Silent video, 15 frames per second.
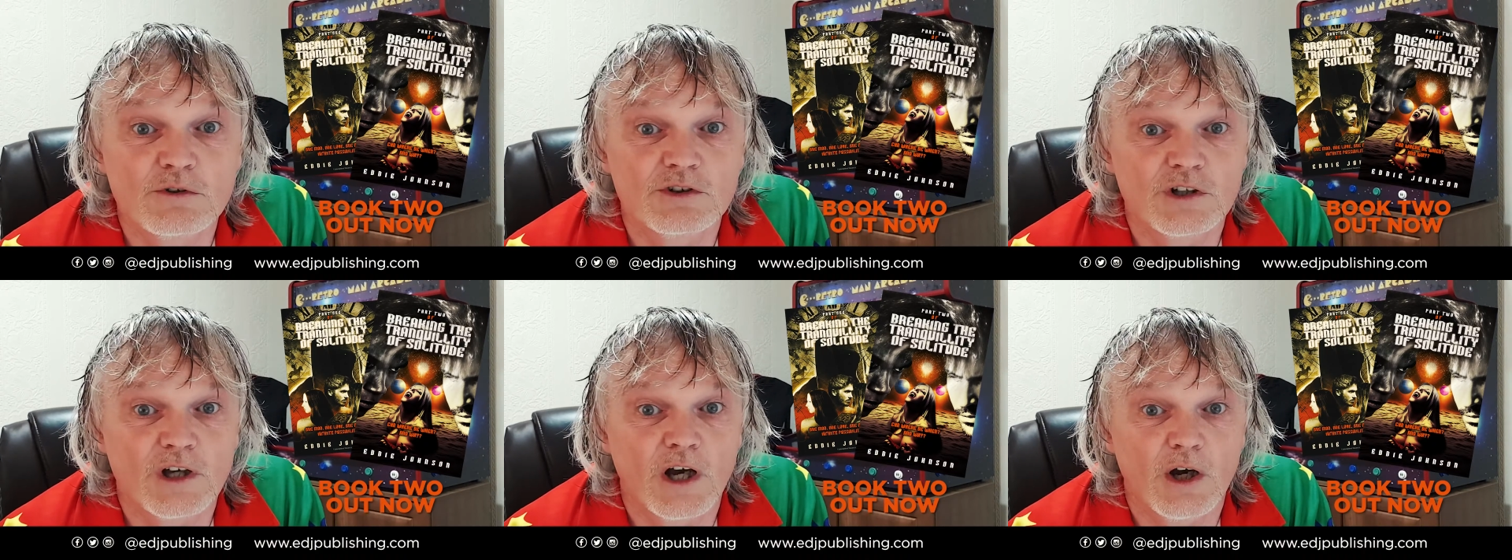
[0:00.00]

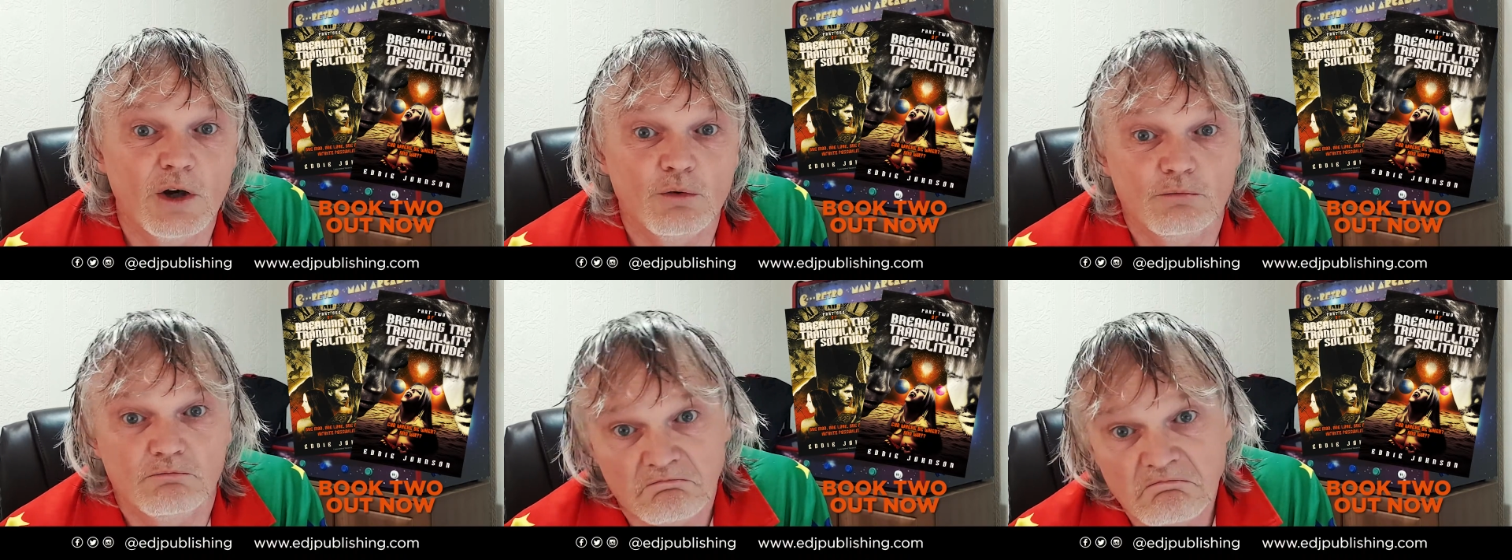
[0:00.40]

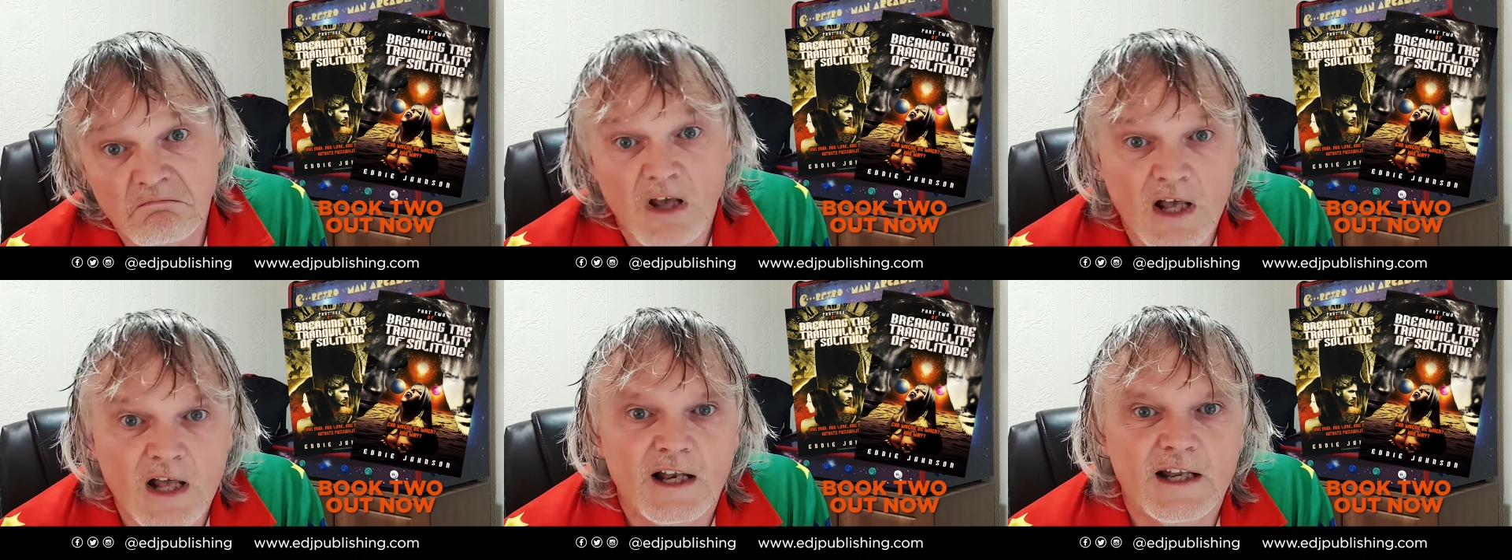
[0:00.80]
So
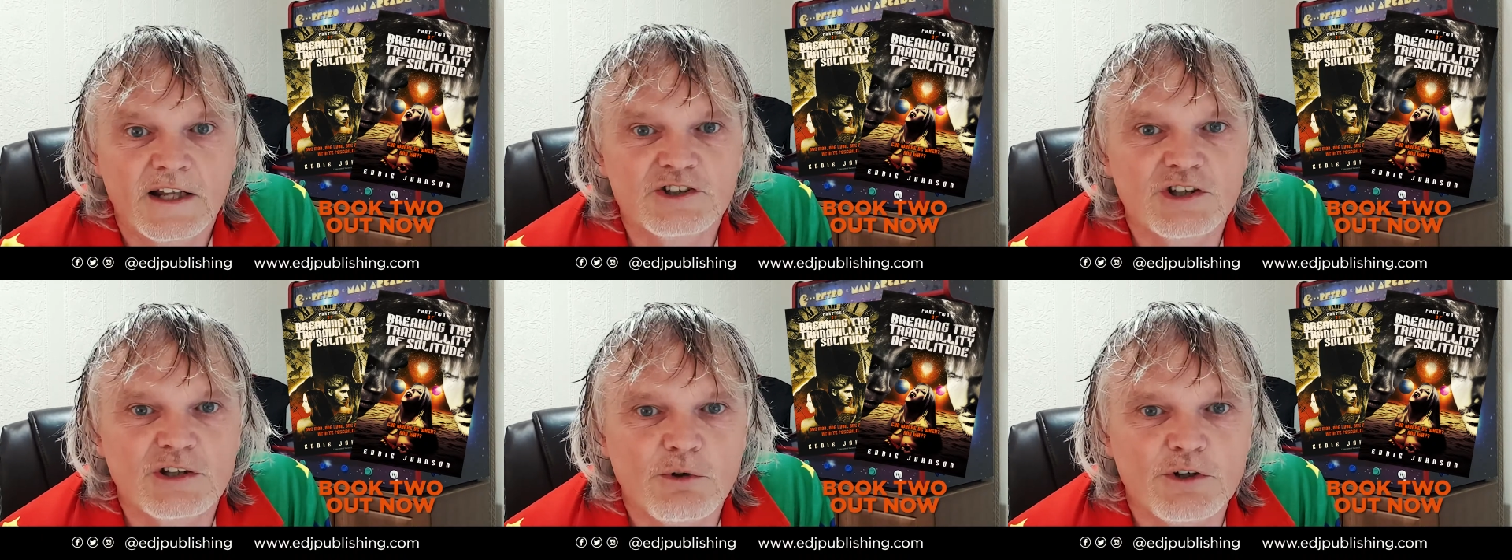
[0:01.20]

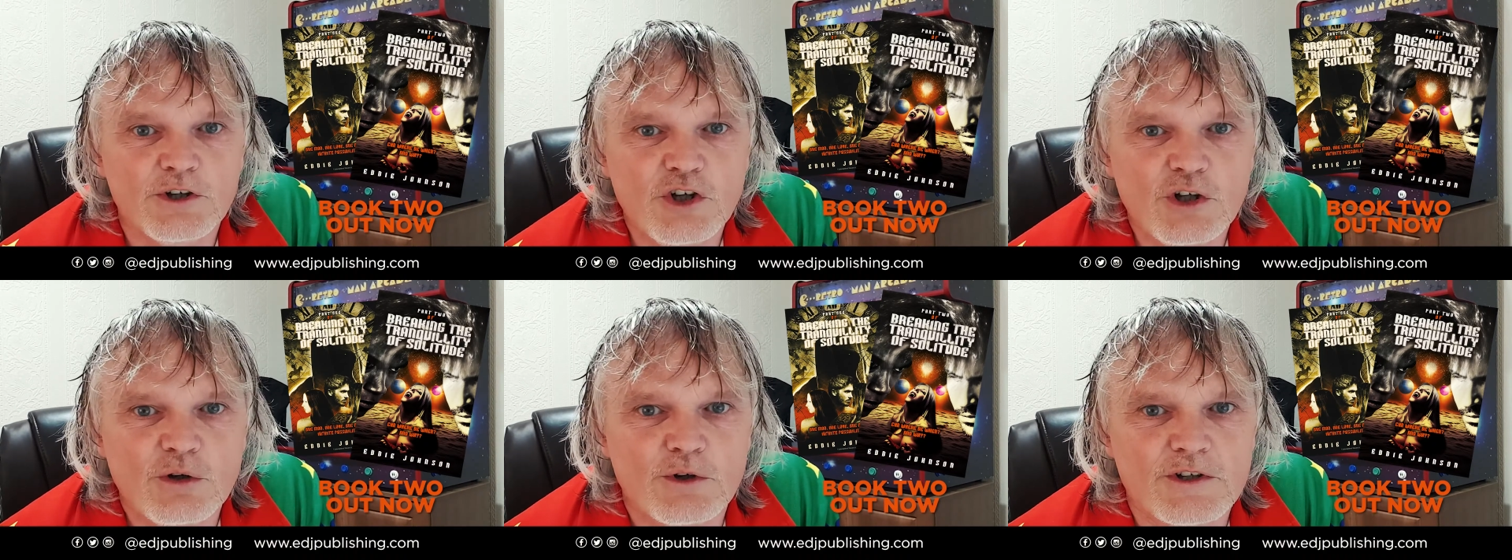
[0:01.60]
let's see what
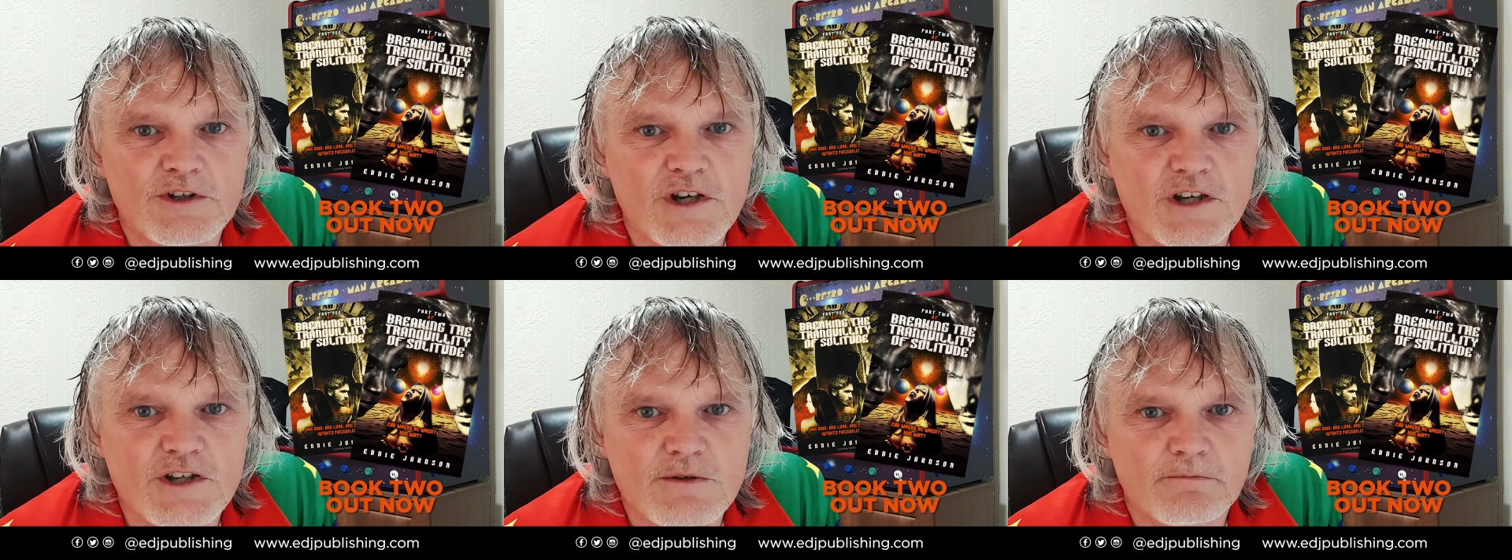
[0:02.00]
the other one
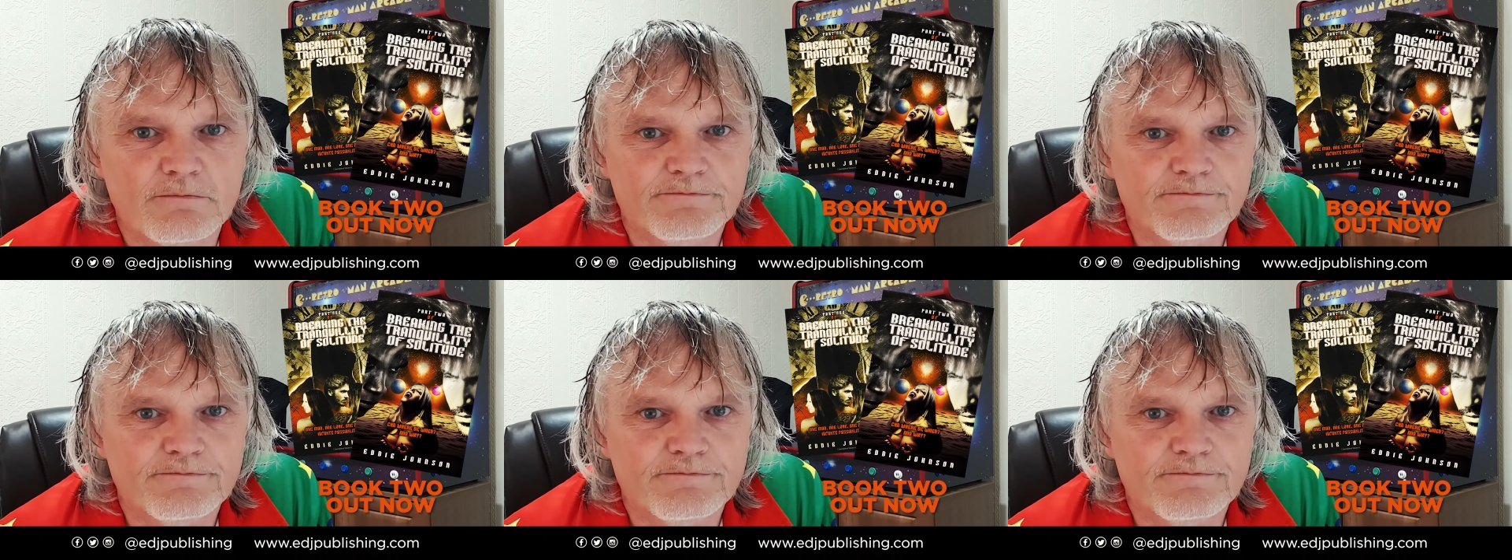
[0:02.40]
says.